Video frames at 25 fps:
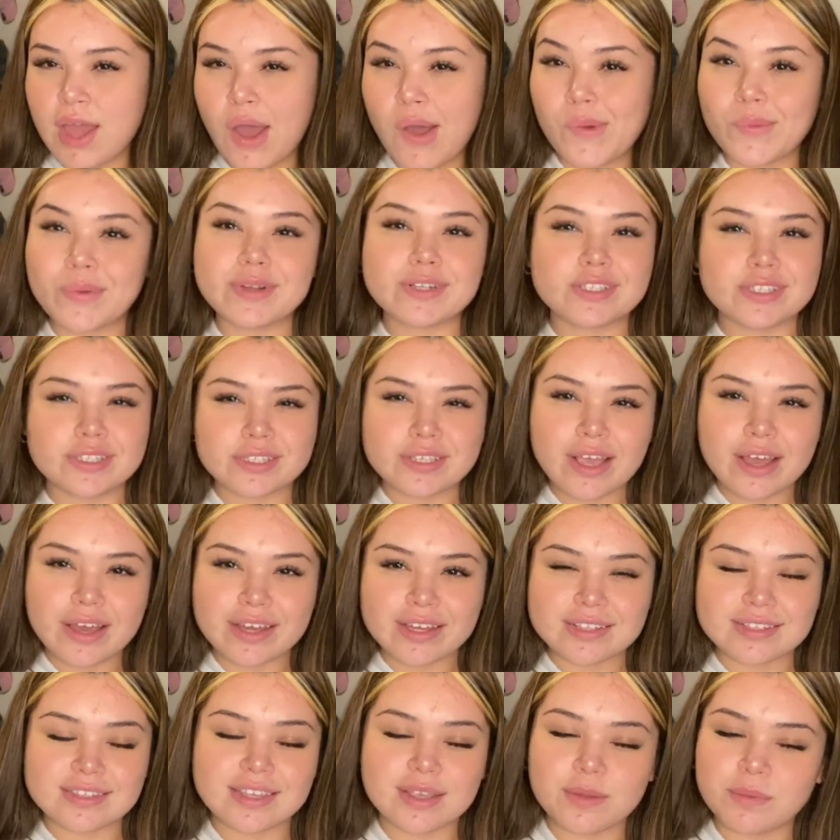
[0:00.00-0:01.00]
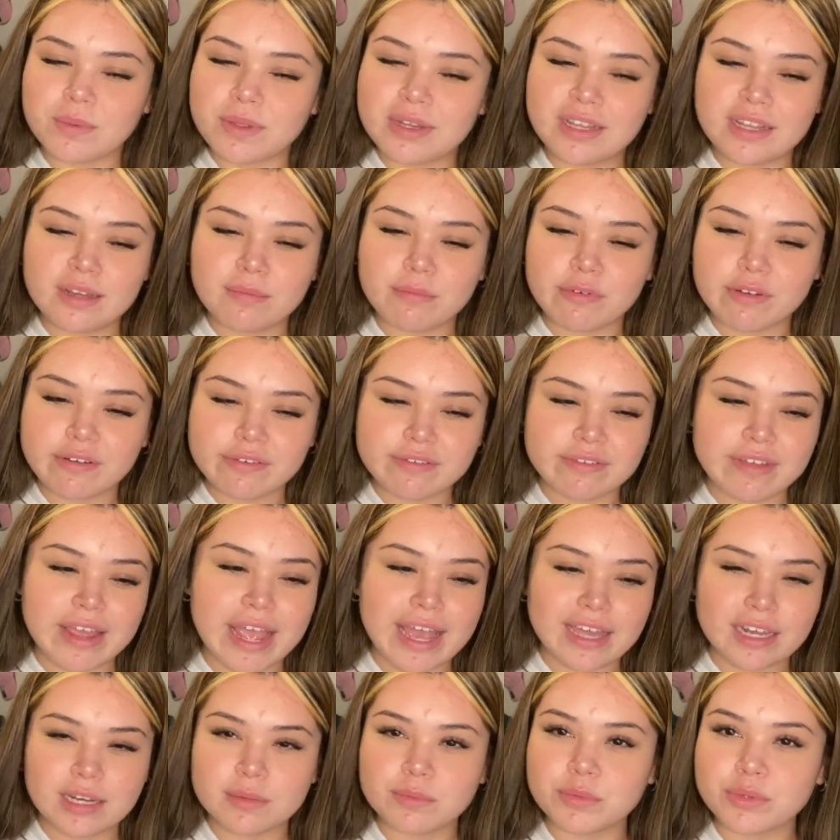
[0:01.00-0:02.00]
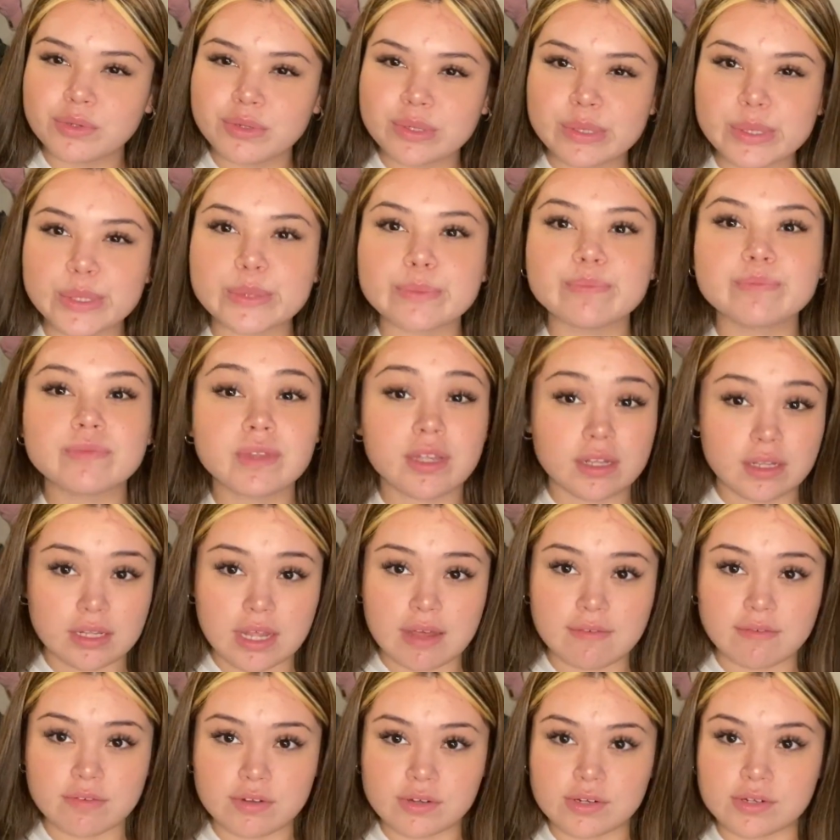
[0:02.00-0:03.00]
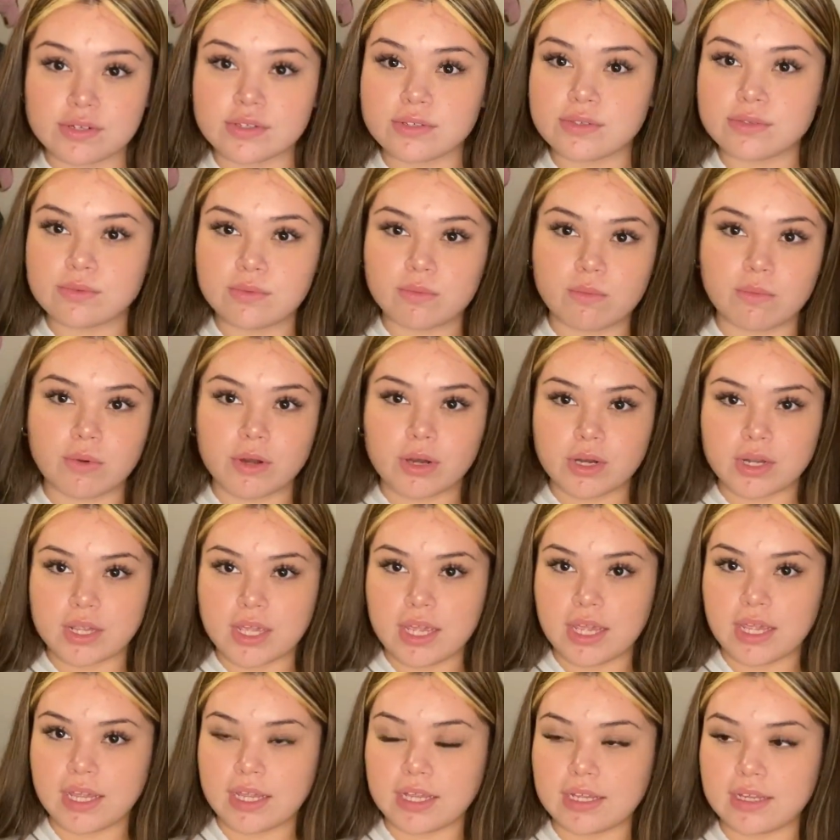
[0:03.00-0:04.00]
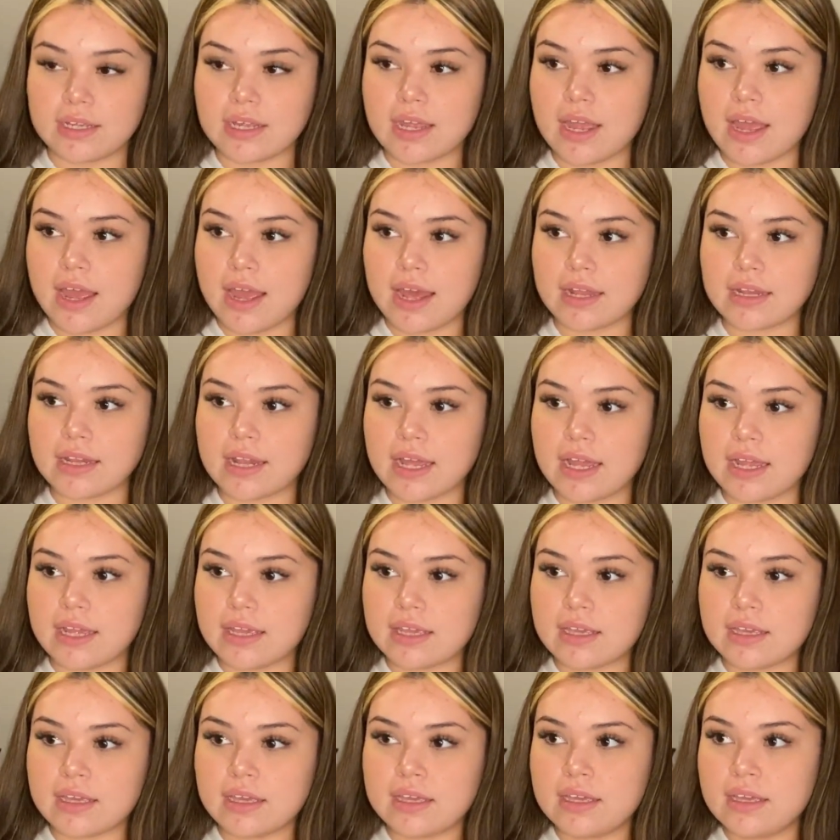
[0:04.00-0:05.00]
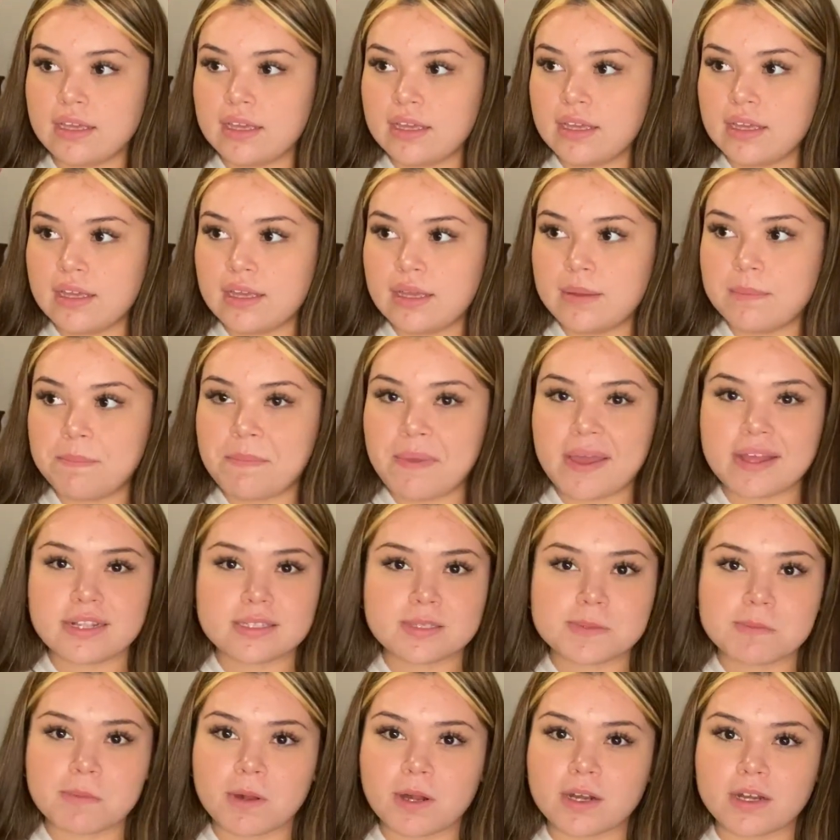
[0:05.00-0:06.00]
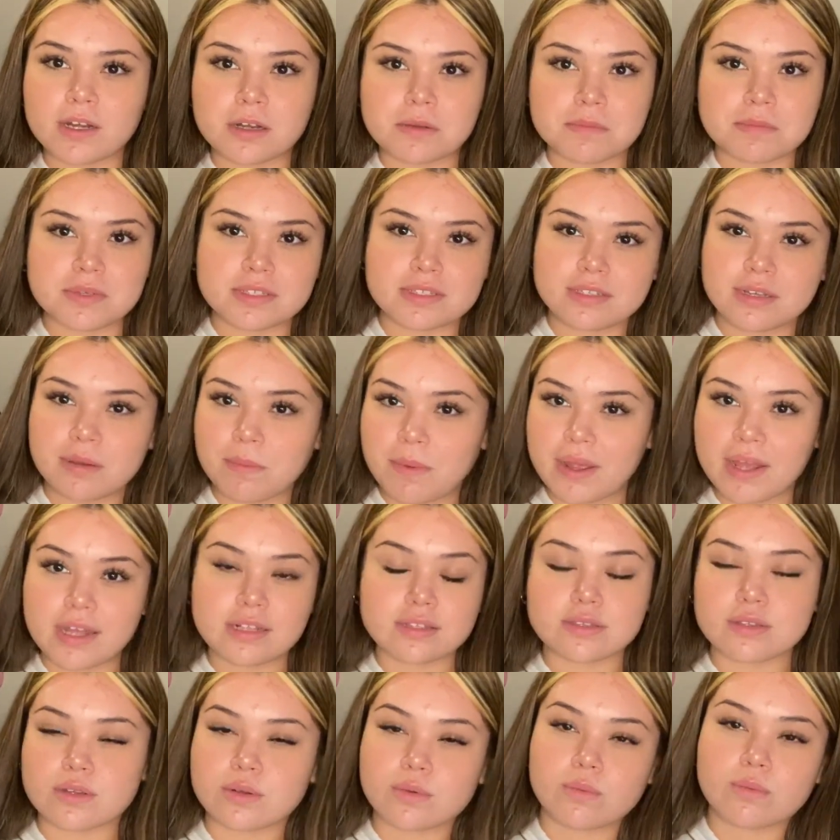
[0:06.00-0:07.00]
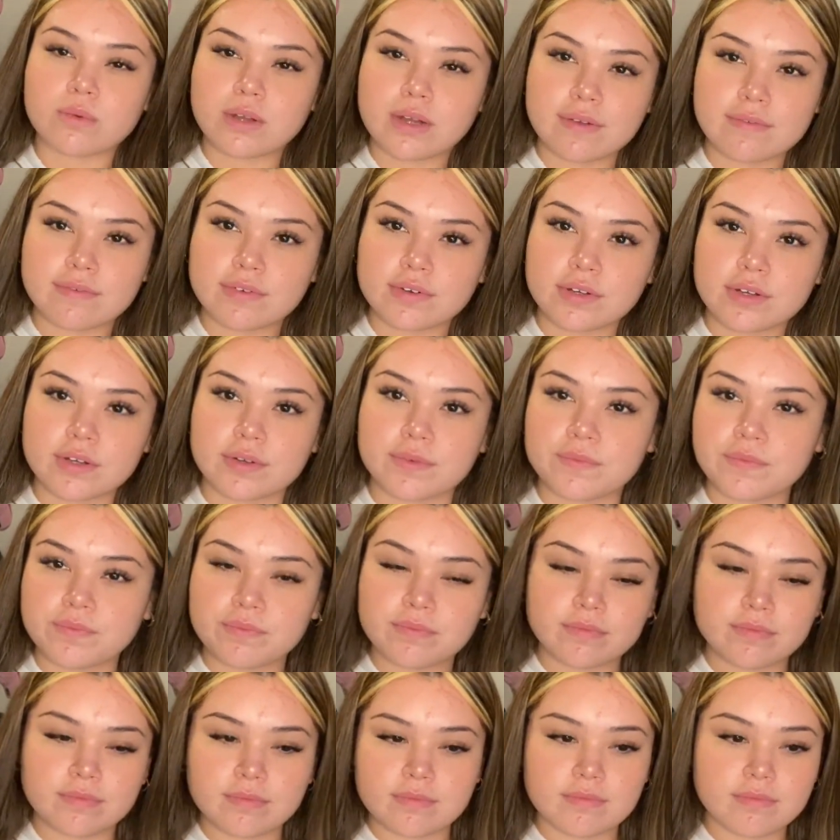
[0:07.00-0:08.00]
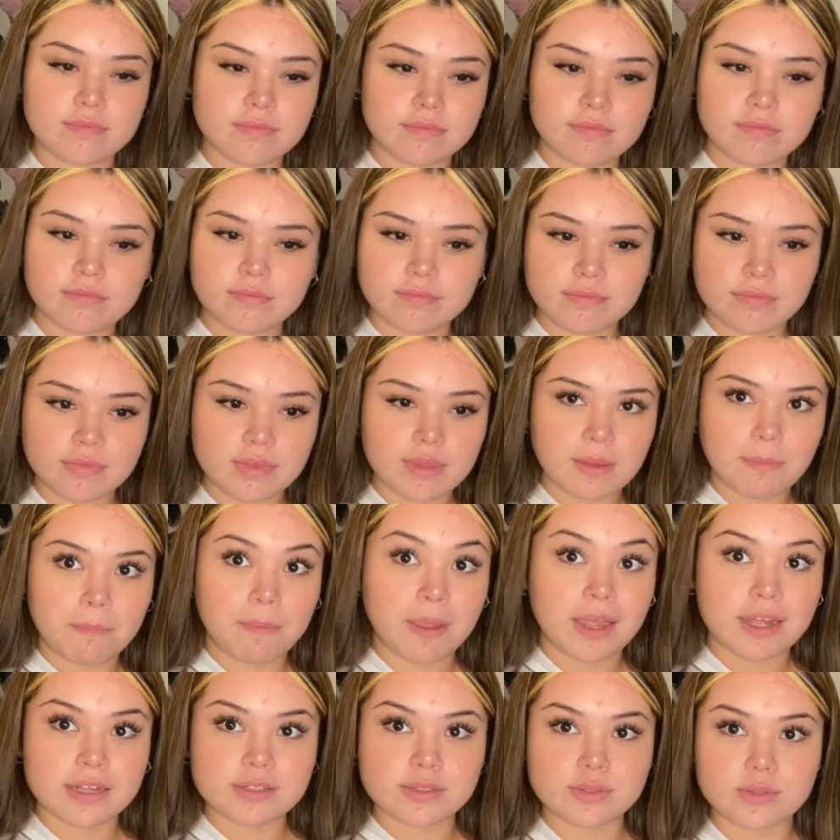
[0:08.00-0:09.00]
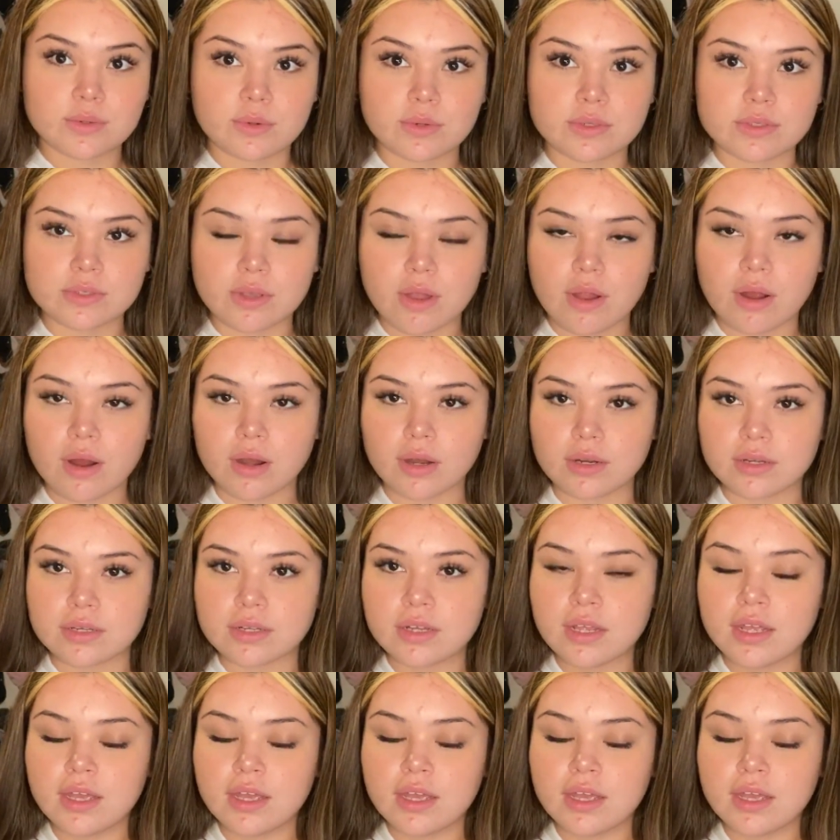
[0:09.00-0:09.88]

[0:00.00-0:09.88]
which sucks. Like, we need more animal lovers working at like PetSmart or Mr. Pets or wherever pet stores are,